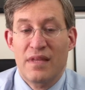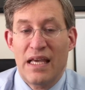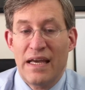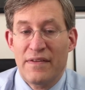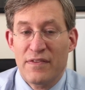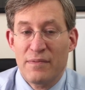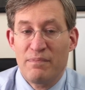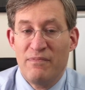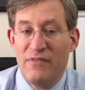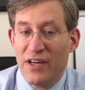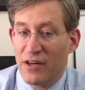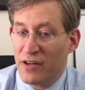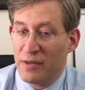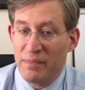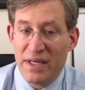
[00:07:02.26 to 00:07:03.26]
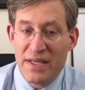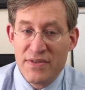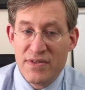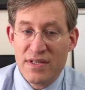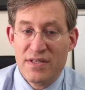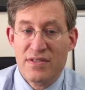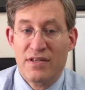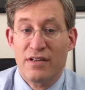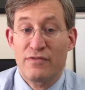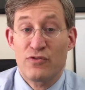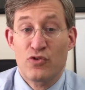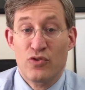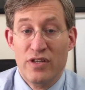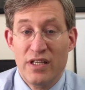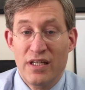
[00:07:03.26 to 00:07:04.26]
and the very basics of
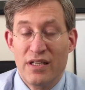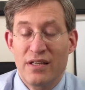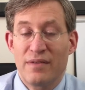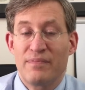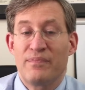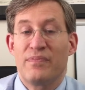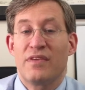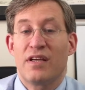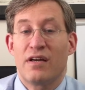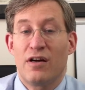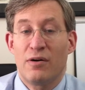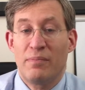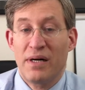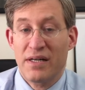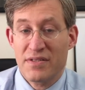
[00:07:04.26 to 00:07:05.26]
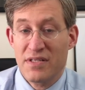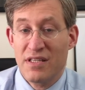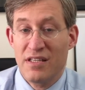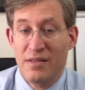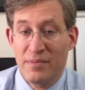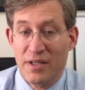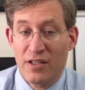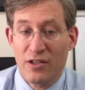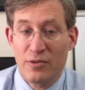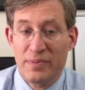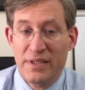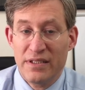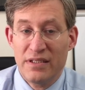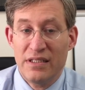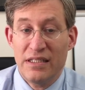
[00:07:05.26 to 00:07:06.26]
treating
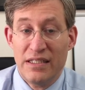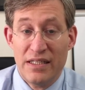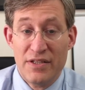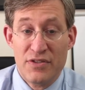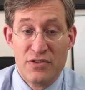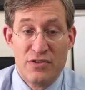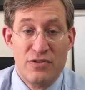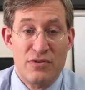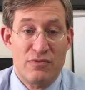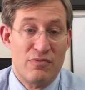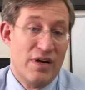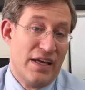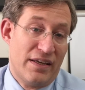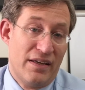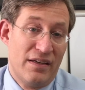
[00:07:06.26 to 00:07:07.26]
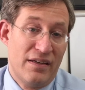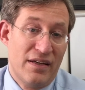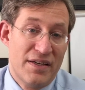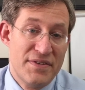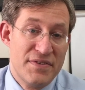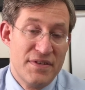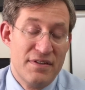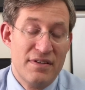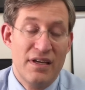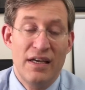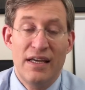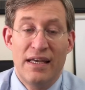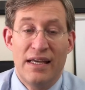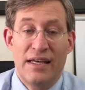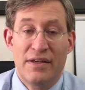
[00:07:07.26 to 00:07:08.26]
carboxyhemoglobin is to recognize it
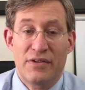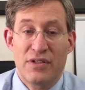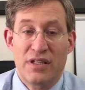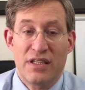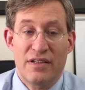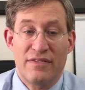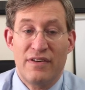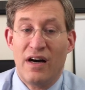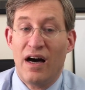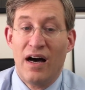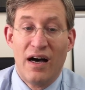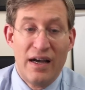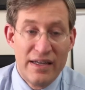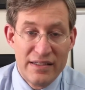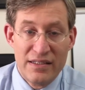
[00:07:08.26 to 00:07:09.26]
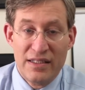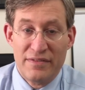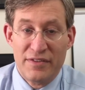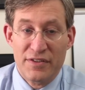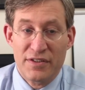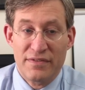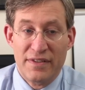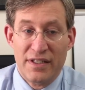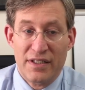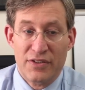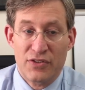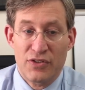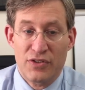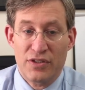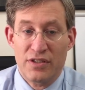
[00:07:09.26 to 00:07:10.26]
and to give high levels of
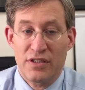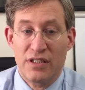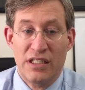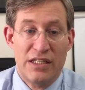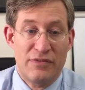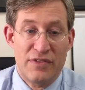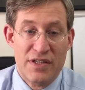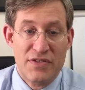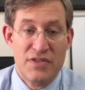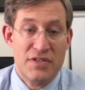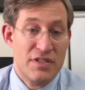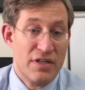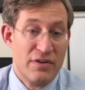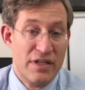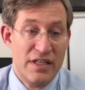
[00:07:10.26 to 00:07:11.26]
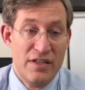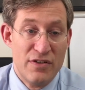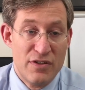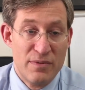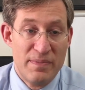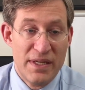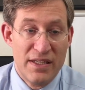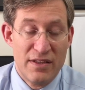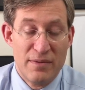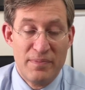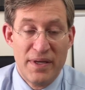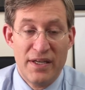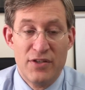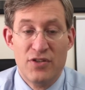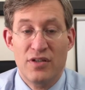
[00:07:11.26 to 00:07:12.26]
oxygen. If necessary, intubate the
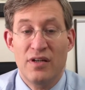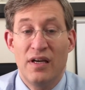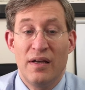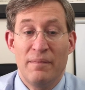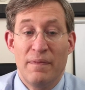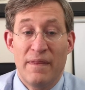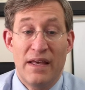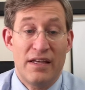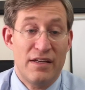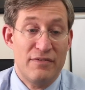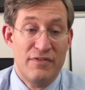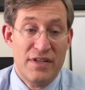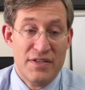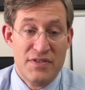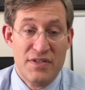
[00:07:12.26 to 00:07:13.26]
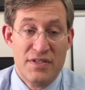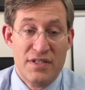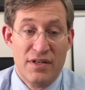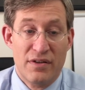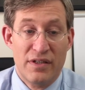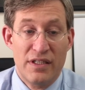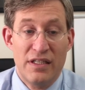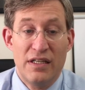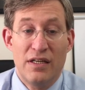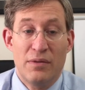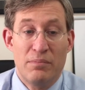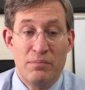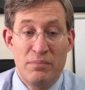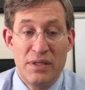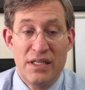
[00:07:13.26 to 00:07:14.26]
patient, and if necessary,
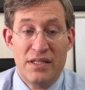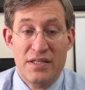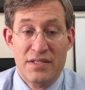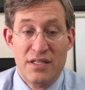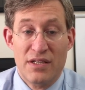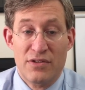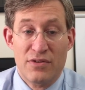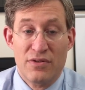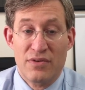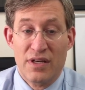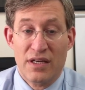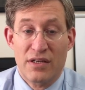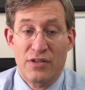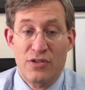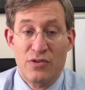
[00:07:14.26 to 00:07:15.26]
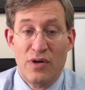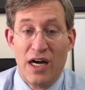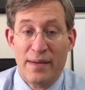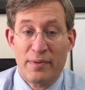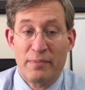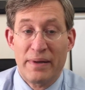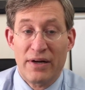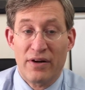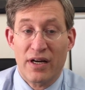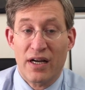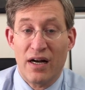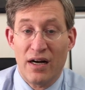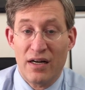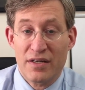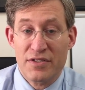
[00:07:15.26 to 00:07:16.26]
be at a center that can do hyperbaric
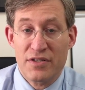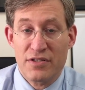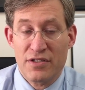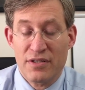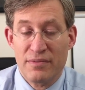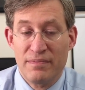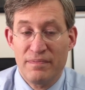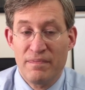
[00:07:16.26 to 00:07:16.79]
oxygen.